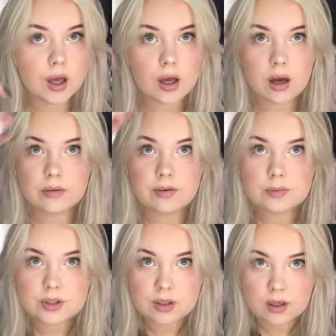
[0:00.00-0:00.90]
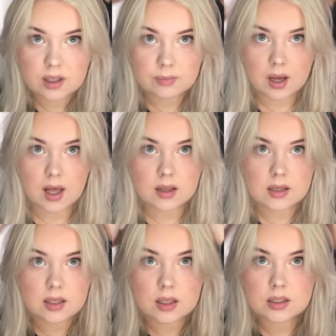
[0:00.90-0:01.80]
I thought I'm just going to leave my hair like
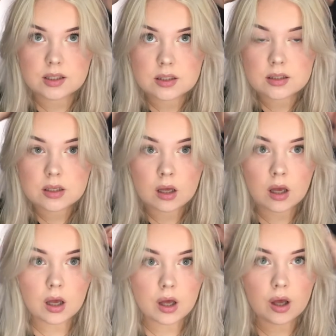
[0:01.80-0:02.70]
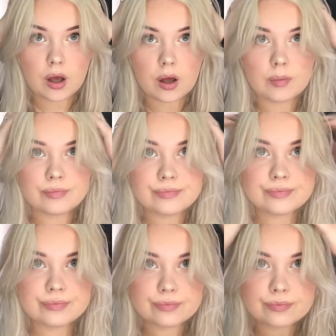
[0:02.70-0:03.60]
this.
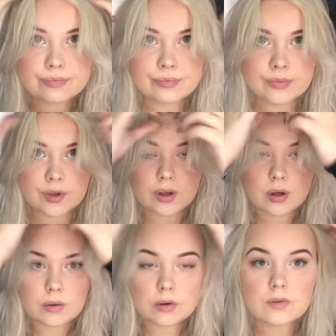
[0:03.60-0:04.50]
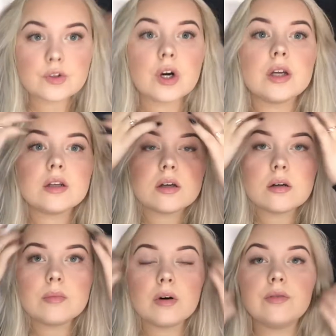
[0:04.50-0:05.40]
Would have straightened
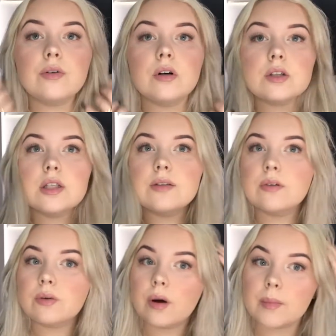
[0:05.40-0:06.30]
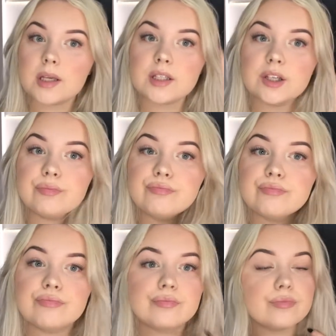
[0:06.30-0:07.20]
it, but I thought I'd just leave it quite messy.
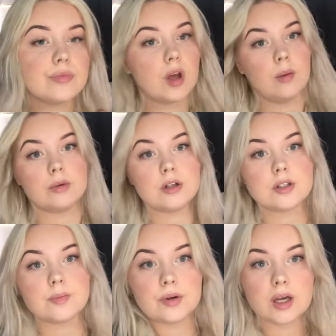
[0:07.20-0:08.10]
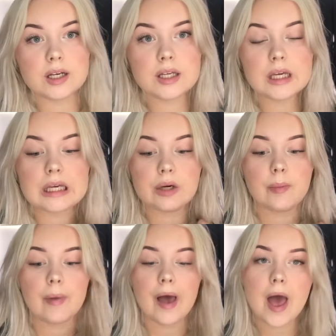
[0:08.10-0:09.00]
Can't be asked to put any heat on
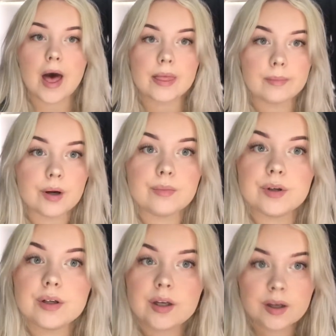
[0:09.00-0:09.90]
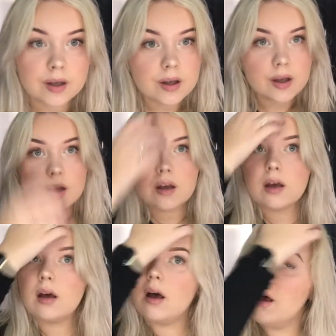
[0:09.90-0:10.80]
my hair at the moment.
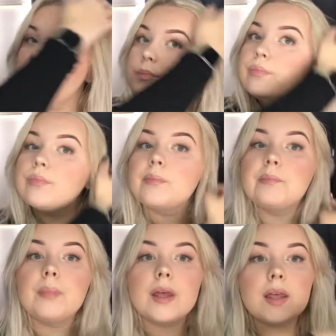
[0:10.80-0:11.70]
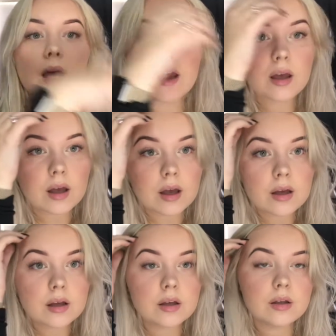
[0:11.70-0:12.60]
But yeah,
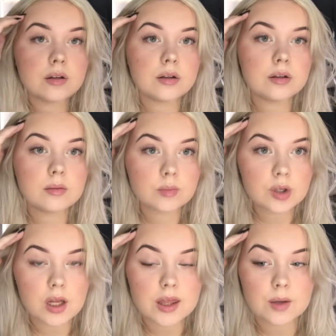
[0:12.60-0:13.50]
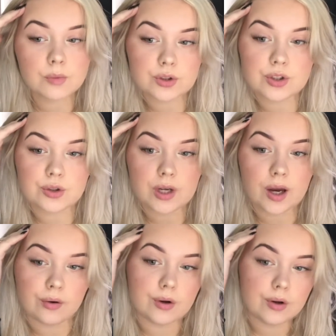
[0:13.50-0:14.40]
I'm trying to think what to do now.